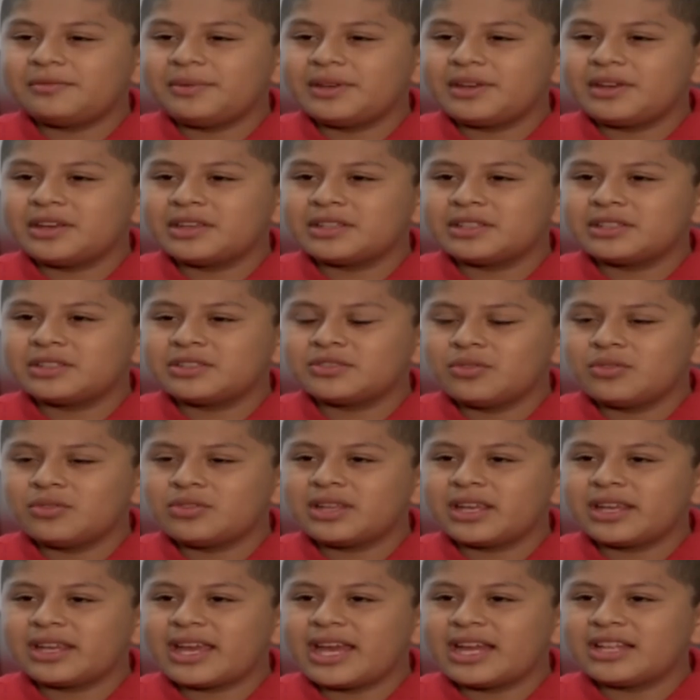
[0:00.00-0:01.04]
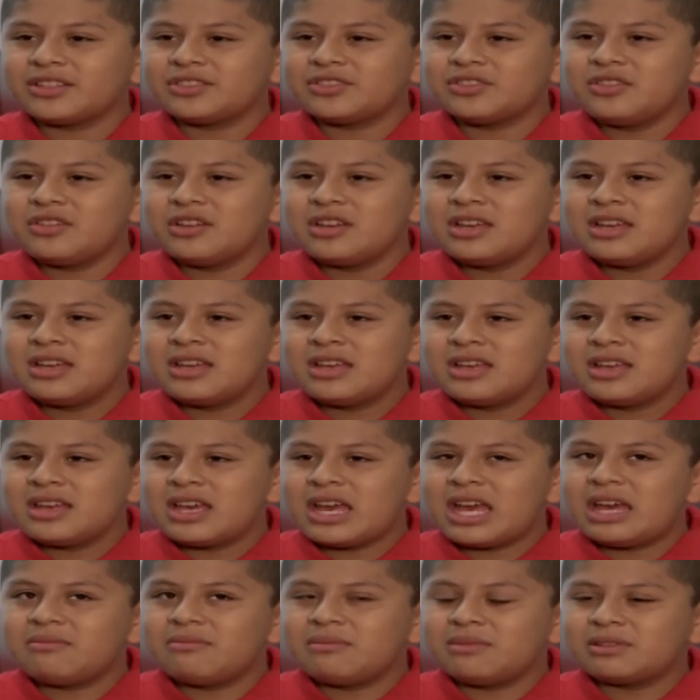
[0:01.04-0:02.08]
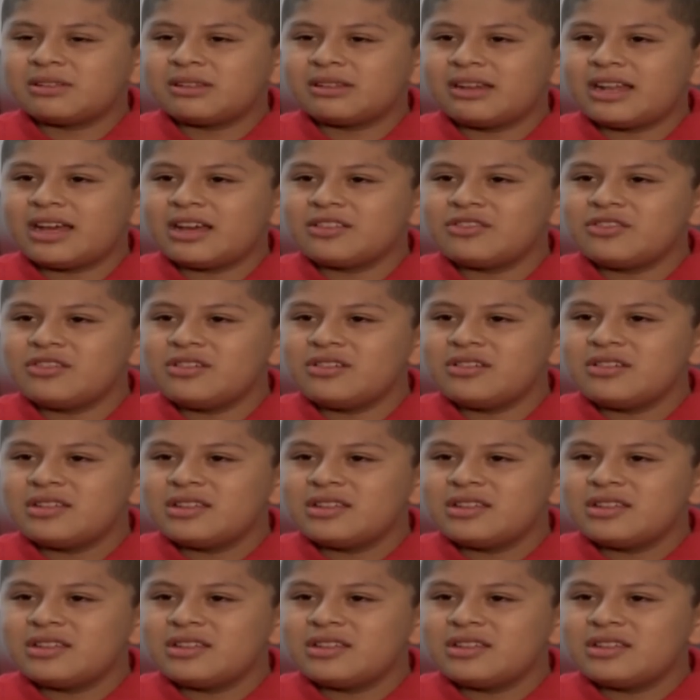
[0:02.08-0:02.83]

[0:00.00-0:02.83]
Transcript: because School Site Council and Muzelado,